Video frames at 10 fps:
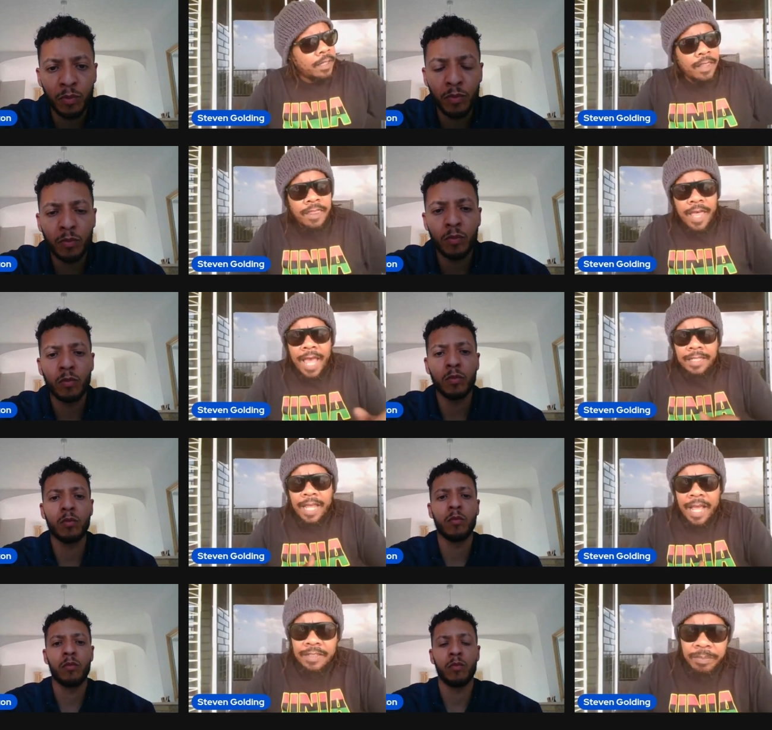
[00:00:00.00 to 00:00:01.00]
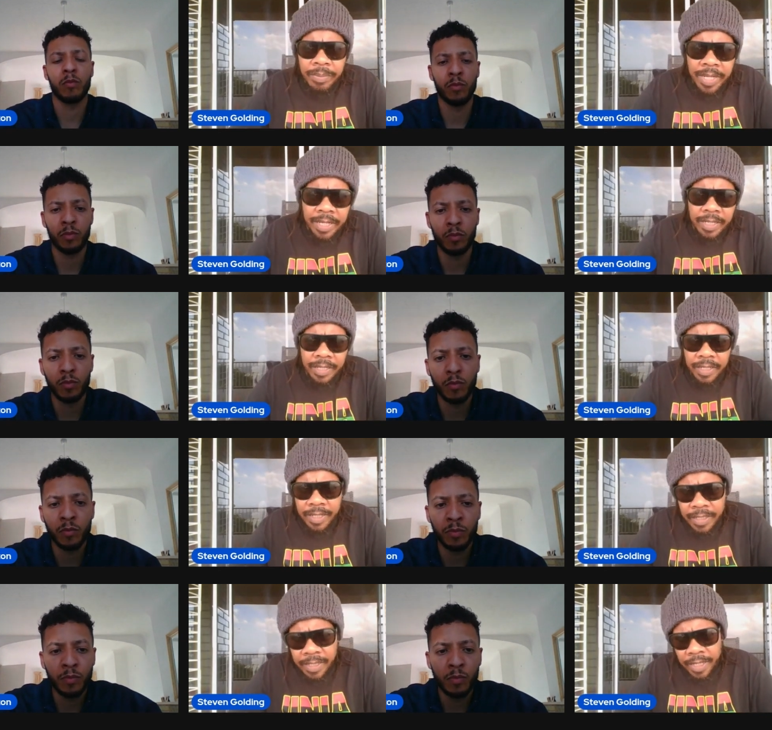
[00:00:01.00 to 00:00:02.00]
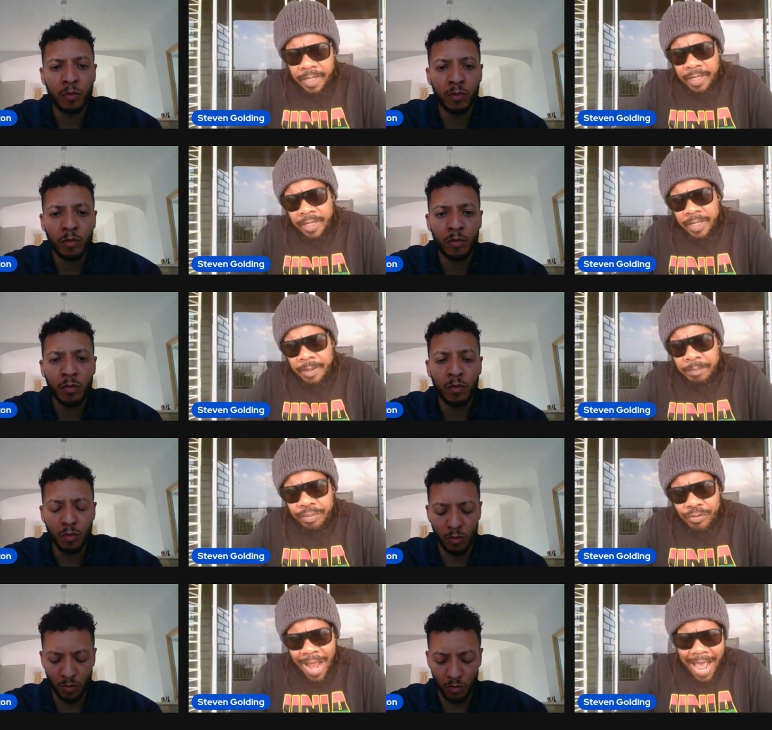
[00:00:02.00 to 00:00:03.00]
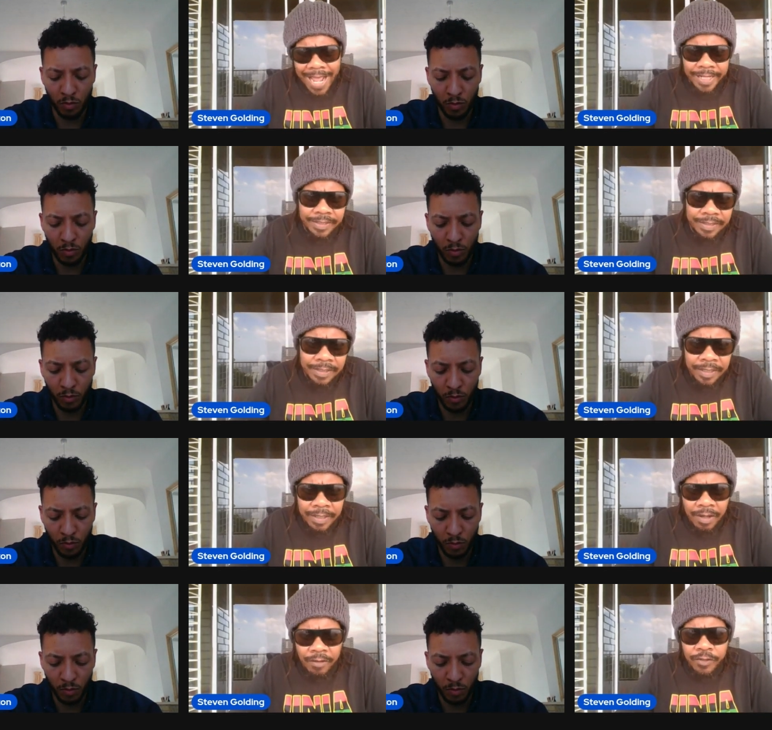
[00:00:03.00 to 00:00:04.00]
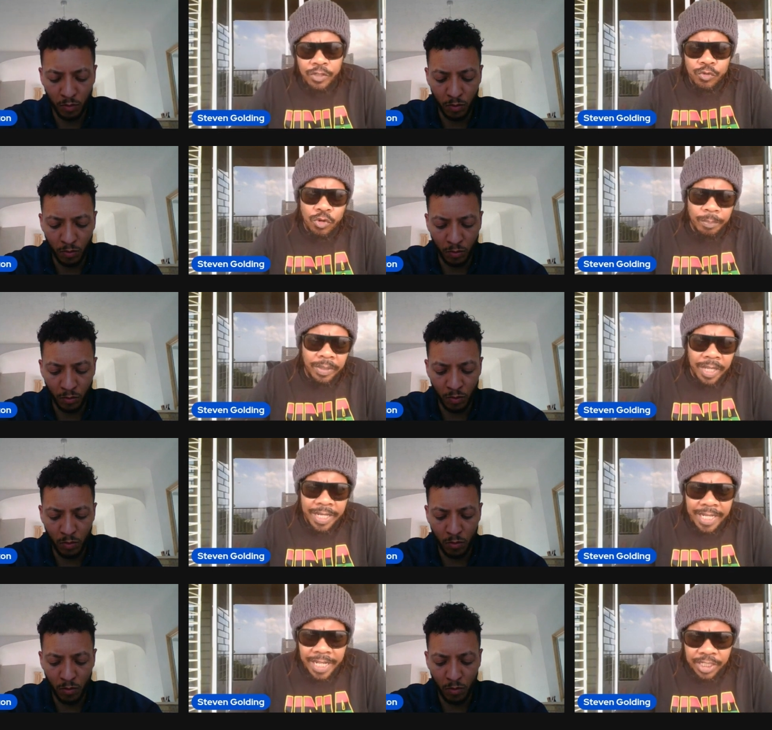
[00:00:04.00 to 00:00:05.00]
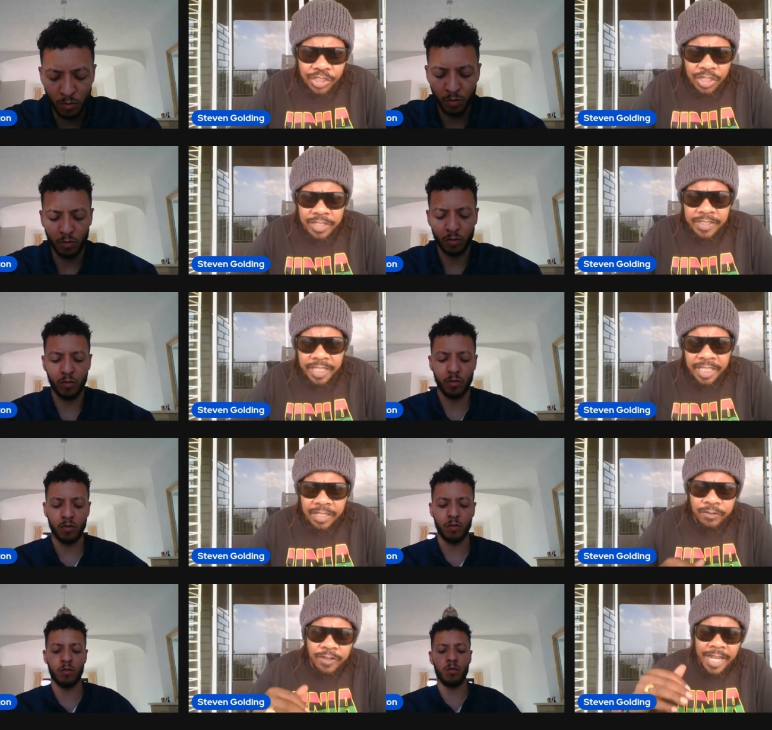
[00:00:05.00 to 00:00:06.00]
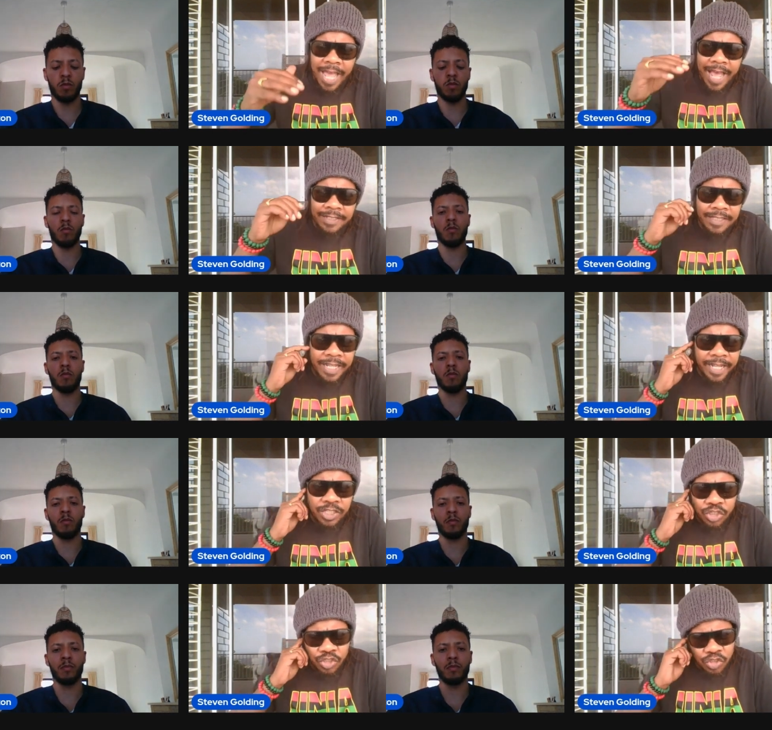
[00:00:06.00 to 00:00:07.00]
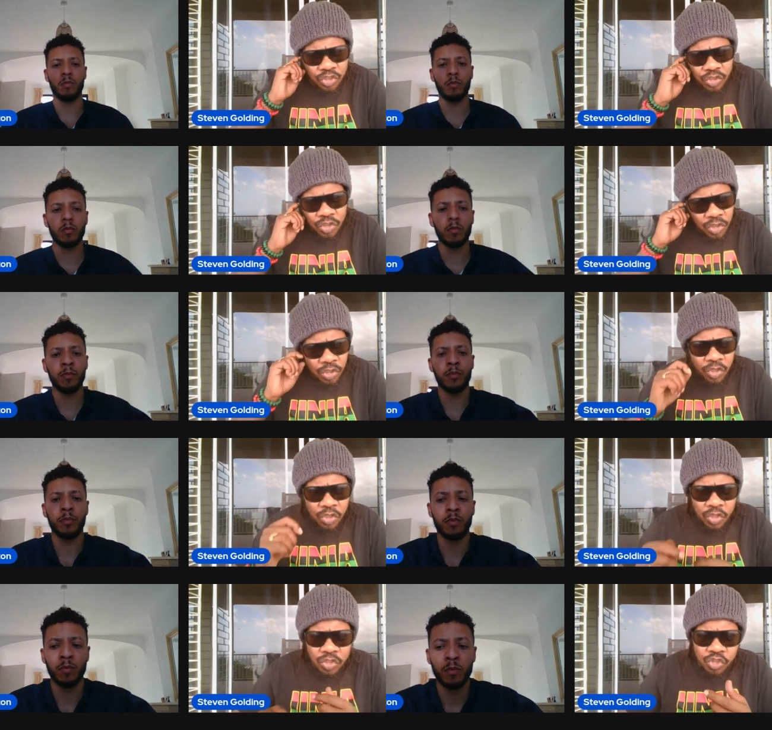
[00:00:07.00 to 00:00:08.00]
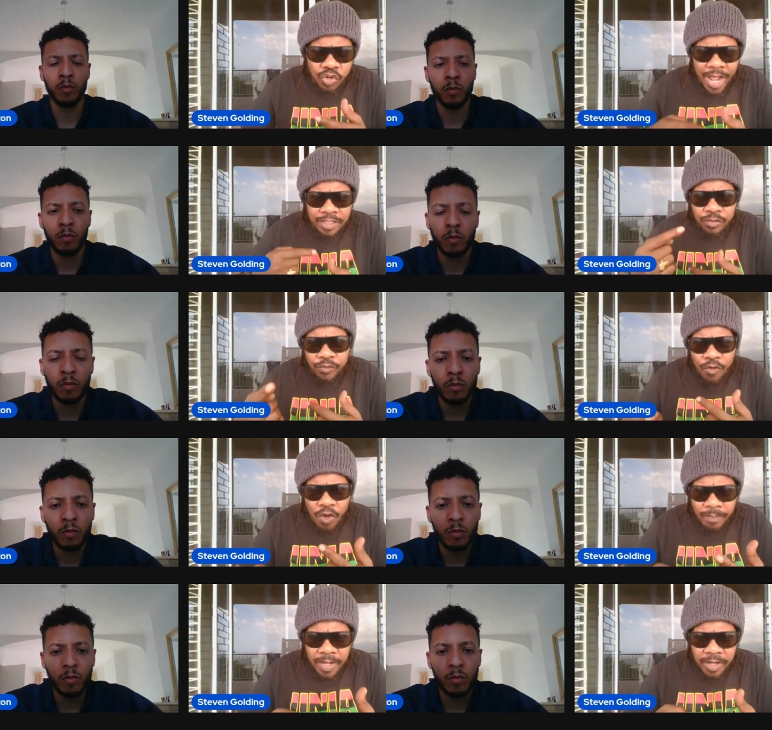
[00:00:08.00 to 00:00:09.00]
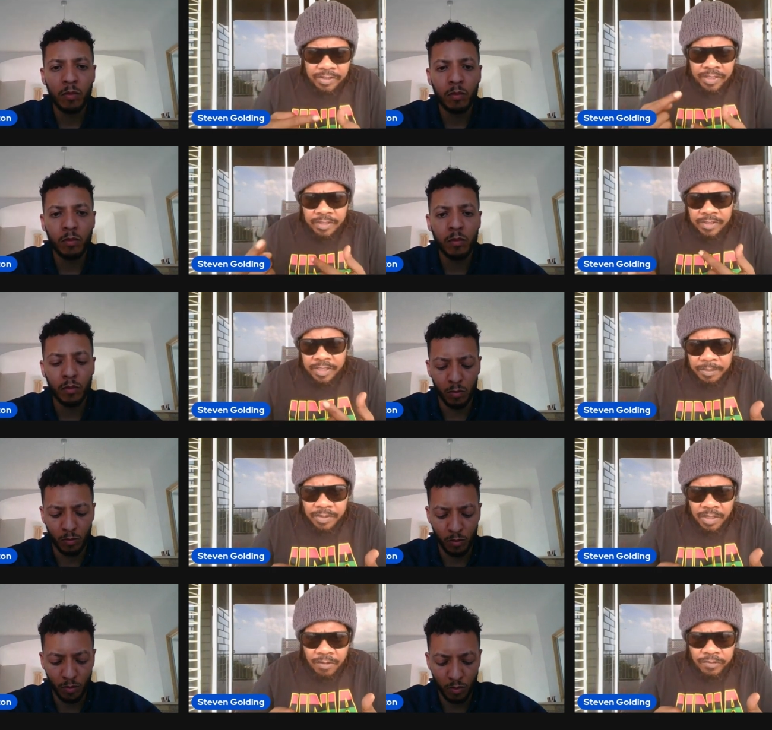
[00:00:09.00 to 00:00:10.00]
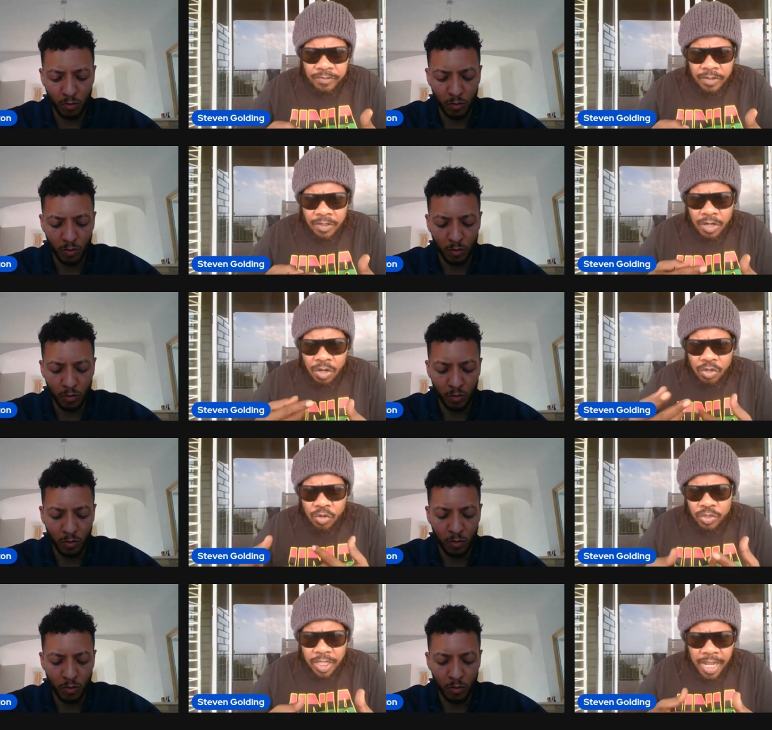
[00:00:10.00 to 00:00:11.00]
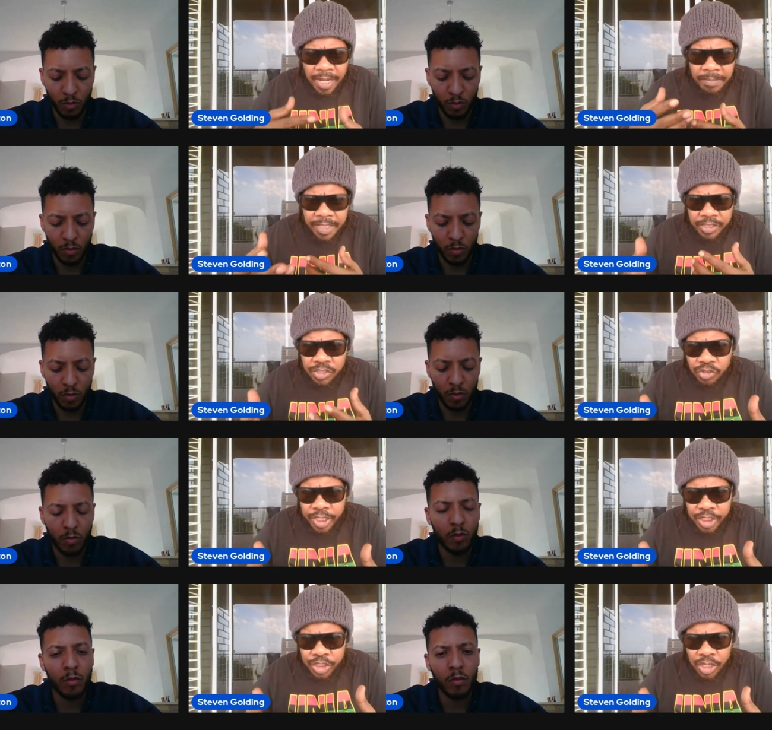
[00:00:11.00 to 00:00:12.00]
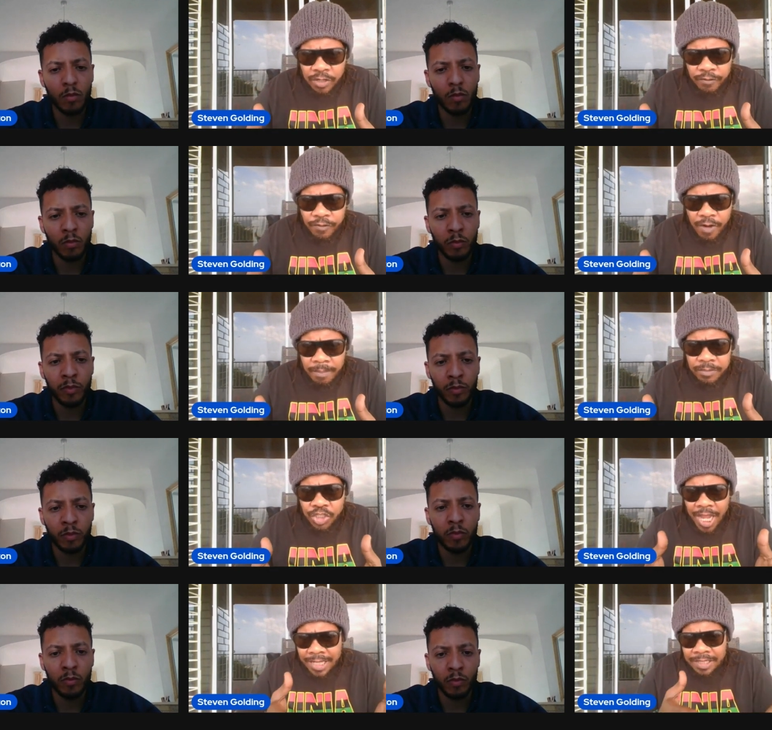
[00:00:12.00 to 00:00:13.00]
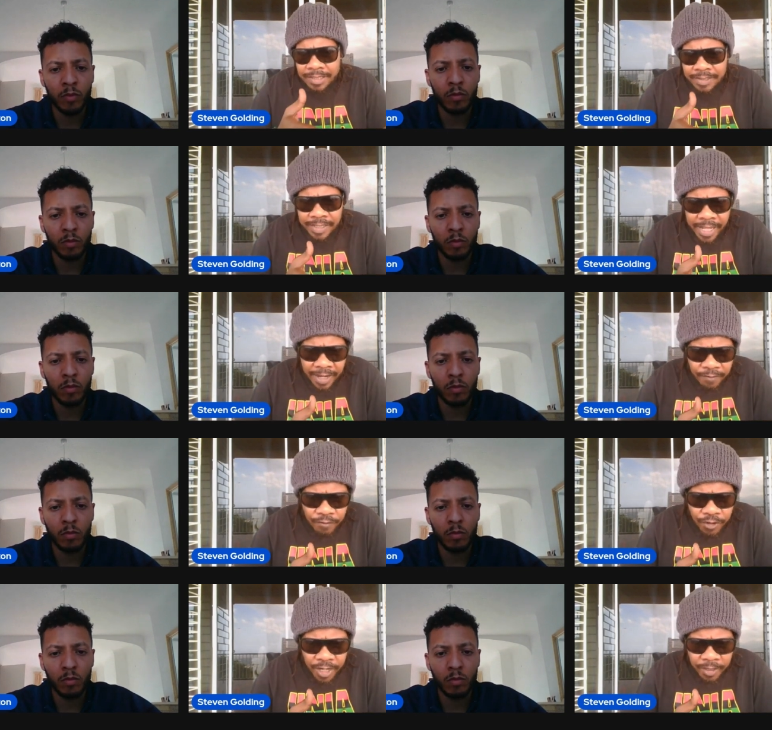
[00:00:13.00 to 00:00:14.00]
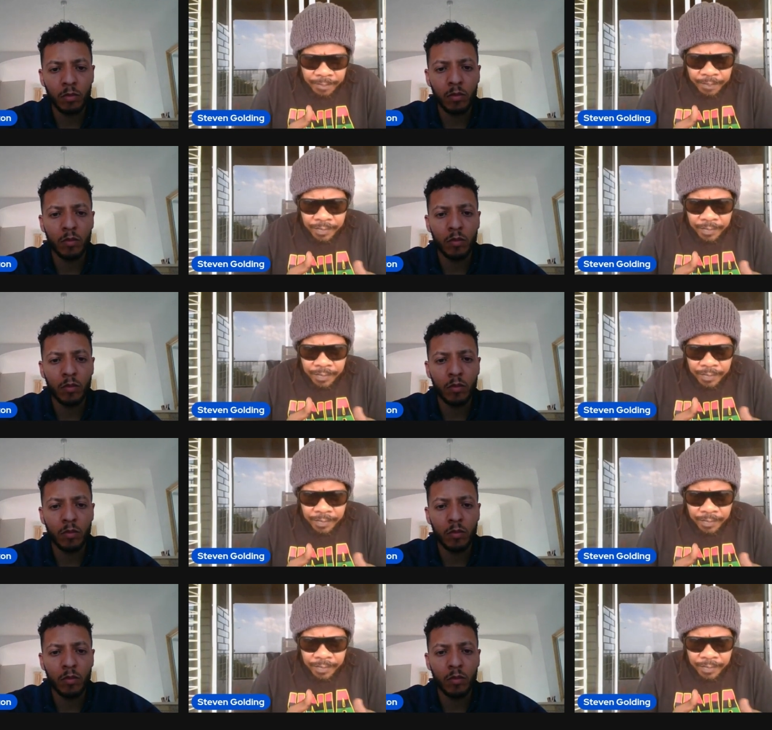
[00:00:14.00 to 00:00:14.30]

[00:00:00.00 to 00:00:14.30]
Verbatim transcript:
Speaker 1: That has been the prize of the European nations, even as they transform their systems of colonial administration from chattel slavery